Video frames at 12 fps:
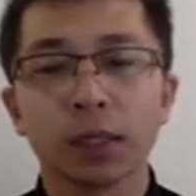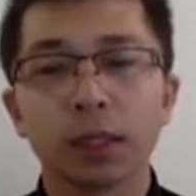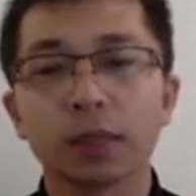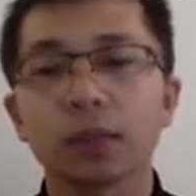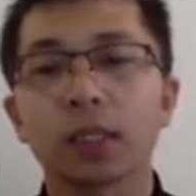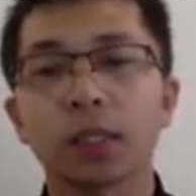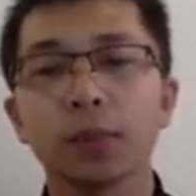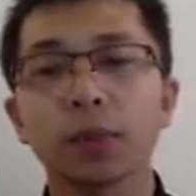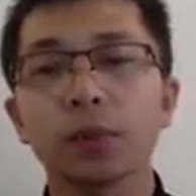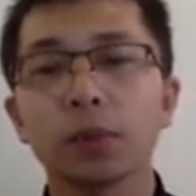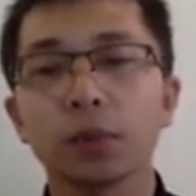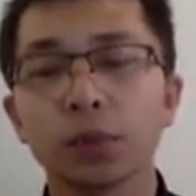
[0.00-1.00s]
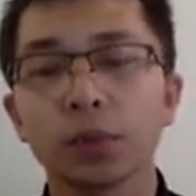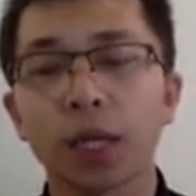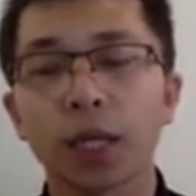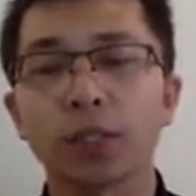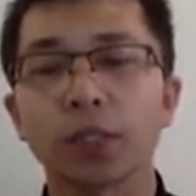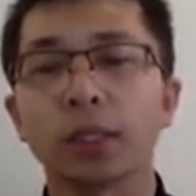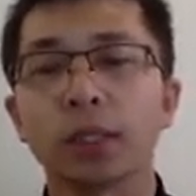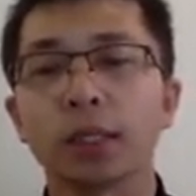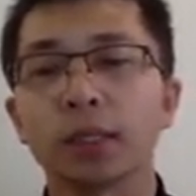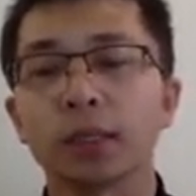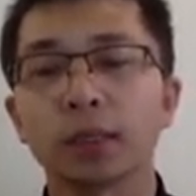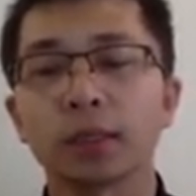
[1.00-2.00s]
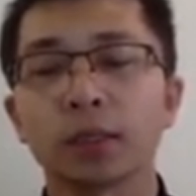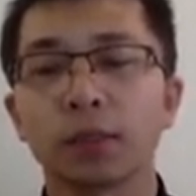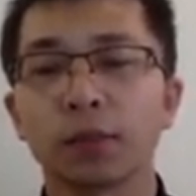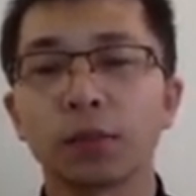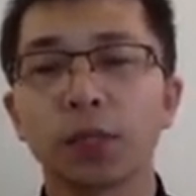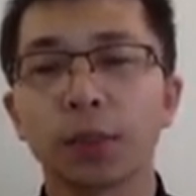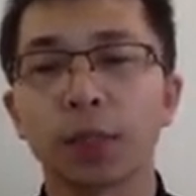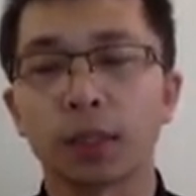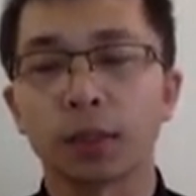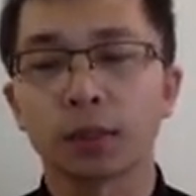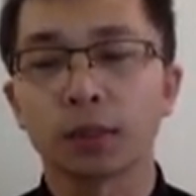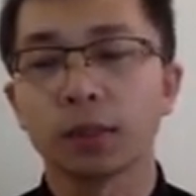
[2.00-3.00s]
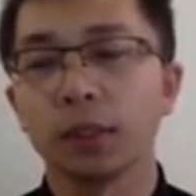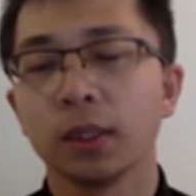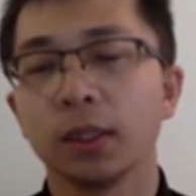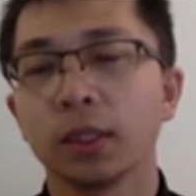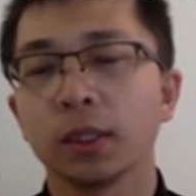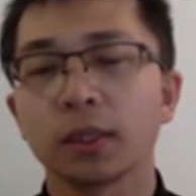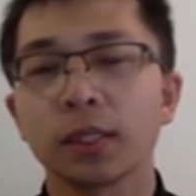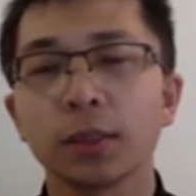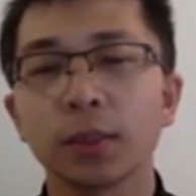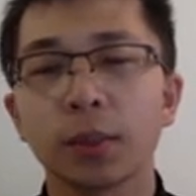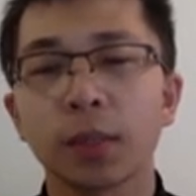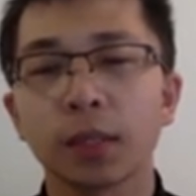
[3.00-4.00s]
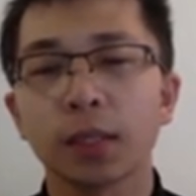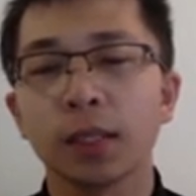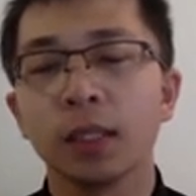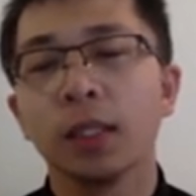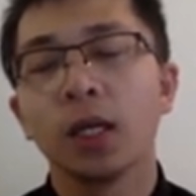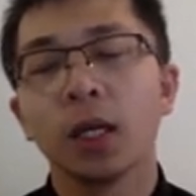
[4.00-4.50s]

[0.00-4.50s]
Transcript: A typical Ludo hashing consists of 3 parts: a table body,